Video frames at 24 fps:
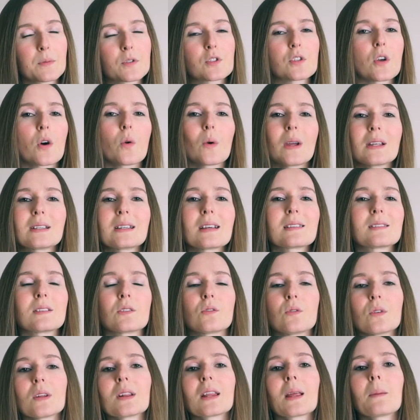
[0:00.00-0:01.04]
so it
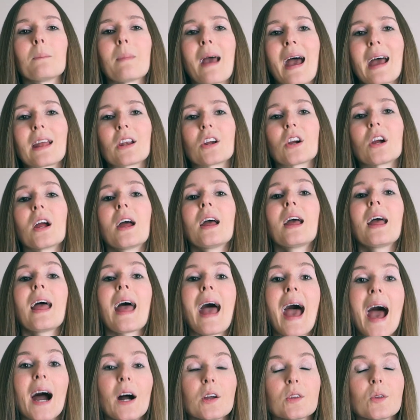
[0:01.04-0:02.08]
doesn't really matter
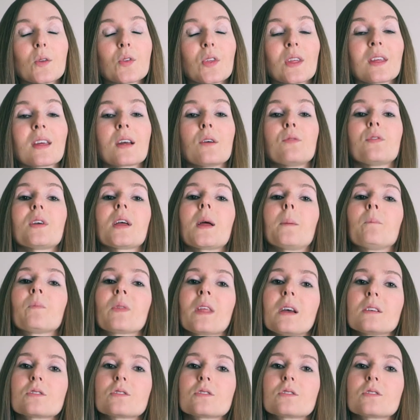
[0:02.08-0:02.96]
how you think of it,